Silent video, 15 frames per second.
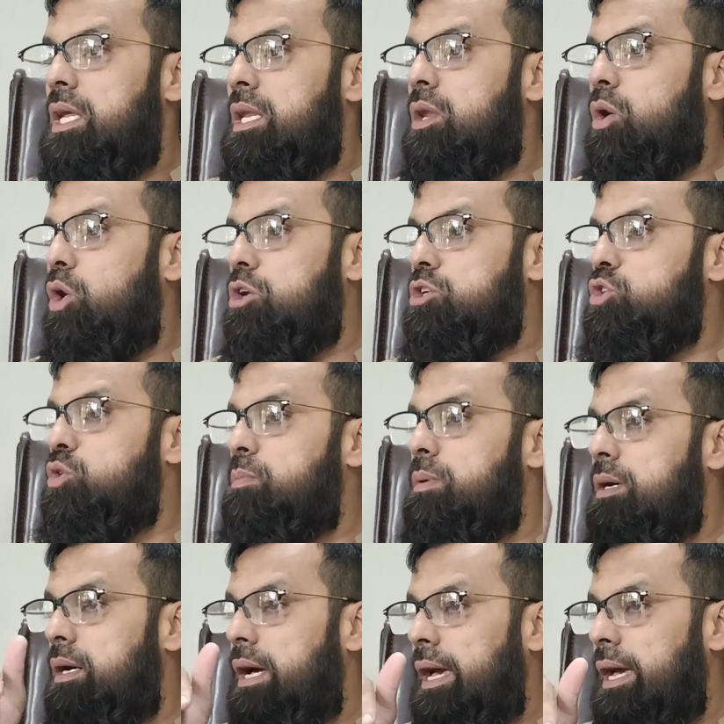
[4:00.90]
in
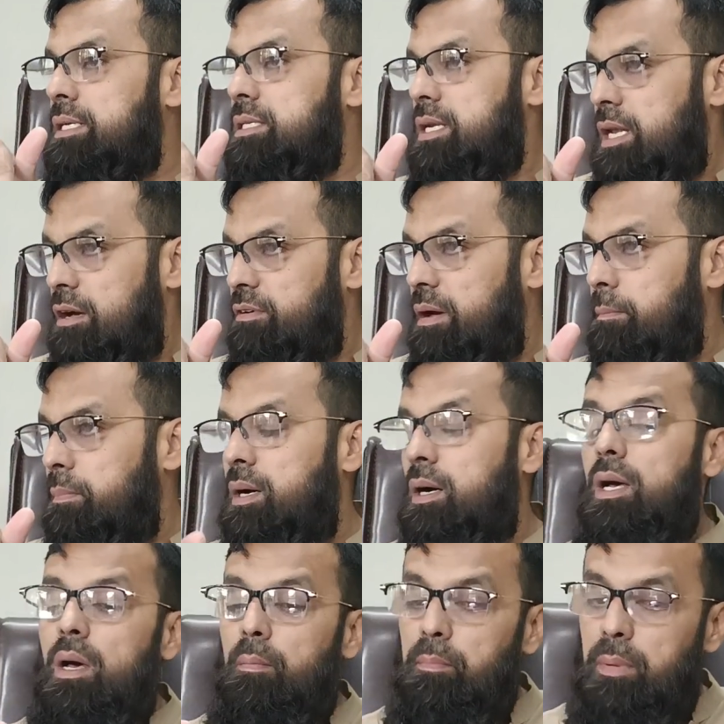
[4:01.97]
October and November.
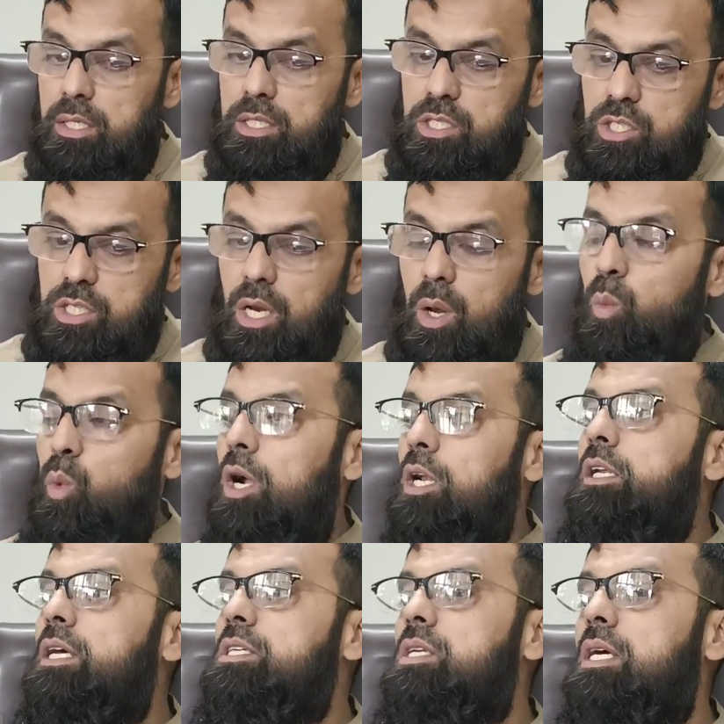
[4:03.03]
But still, world
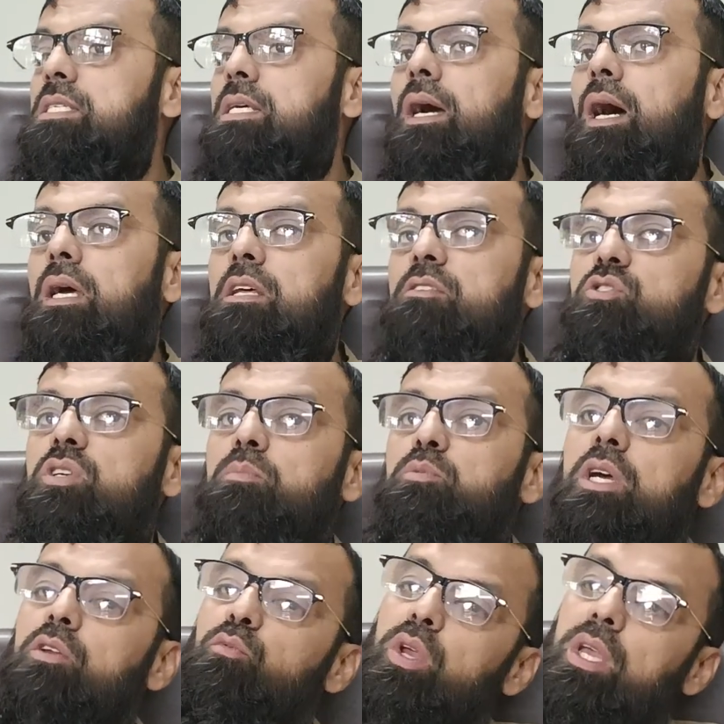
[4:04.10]
history is a kind of
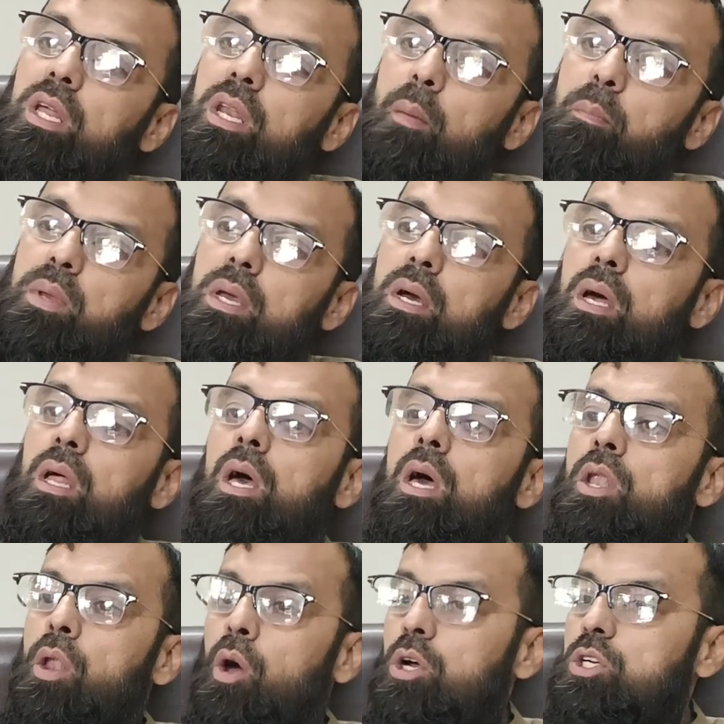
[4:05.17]
subject we can appear
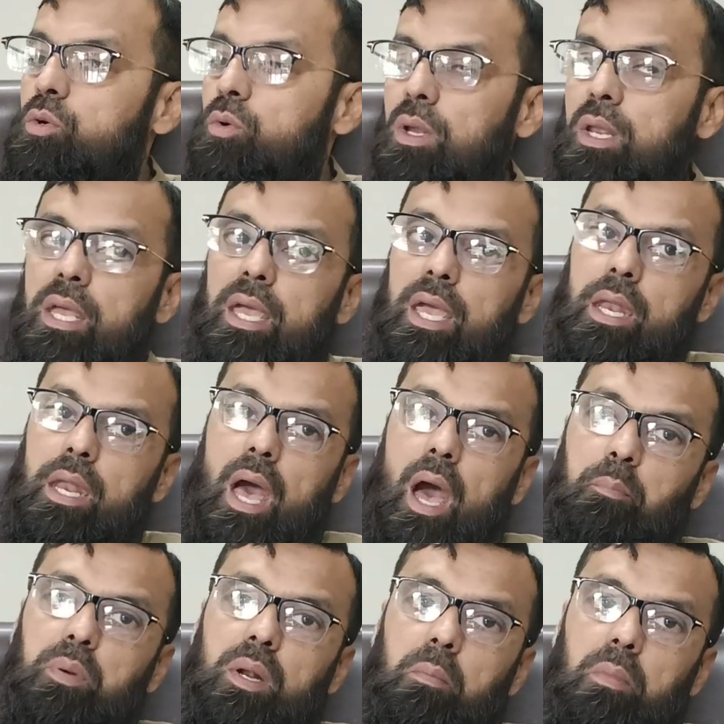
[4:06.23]
not only in
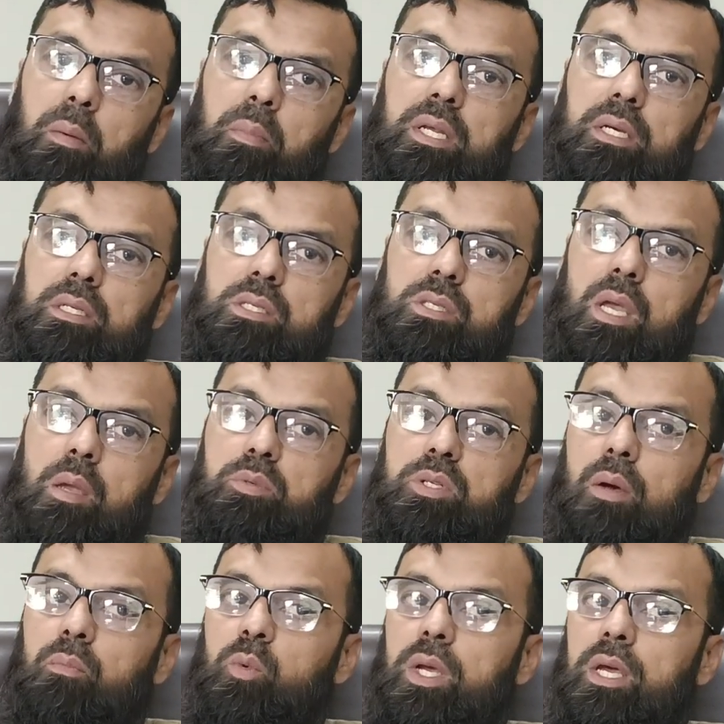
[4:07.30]
April, May, but at the same
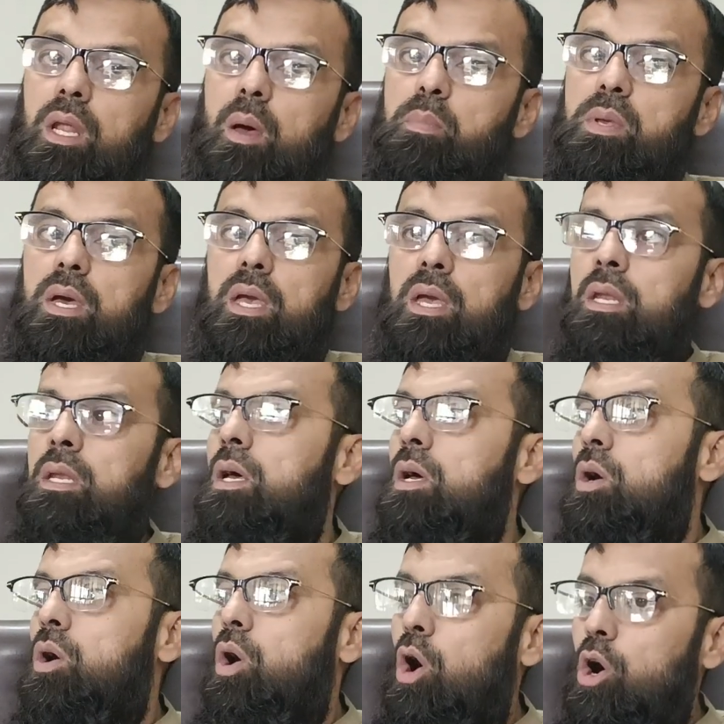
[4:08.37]
time we can appear in
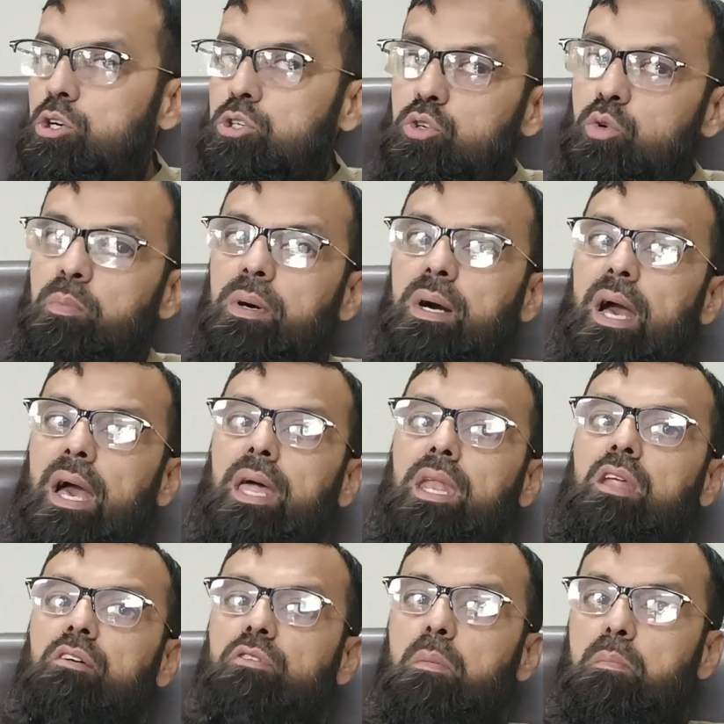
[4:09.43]
October and
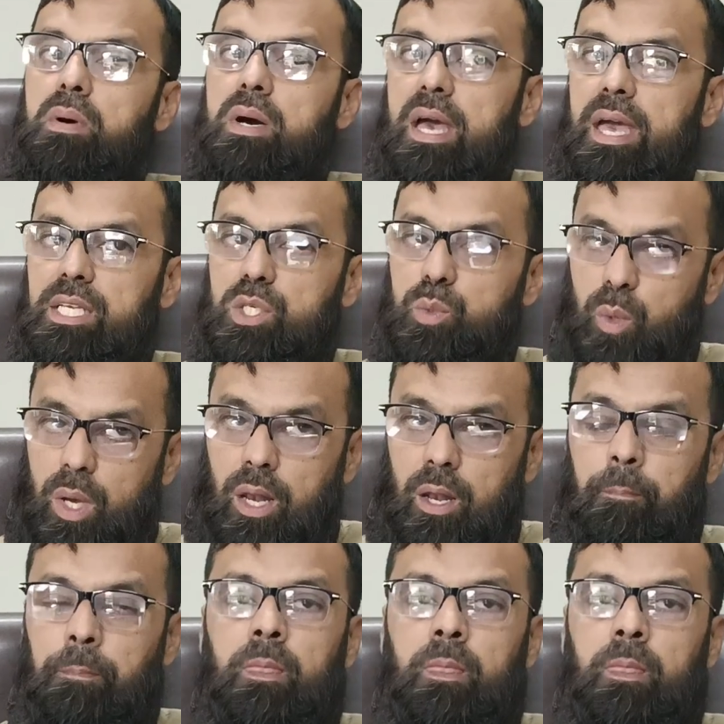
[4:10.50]
November as well.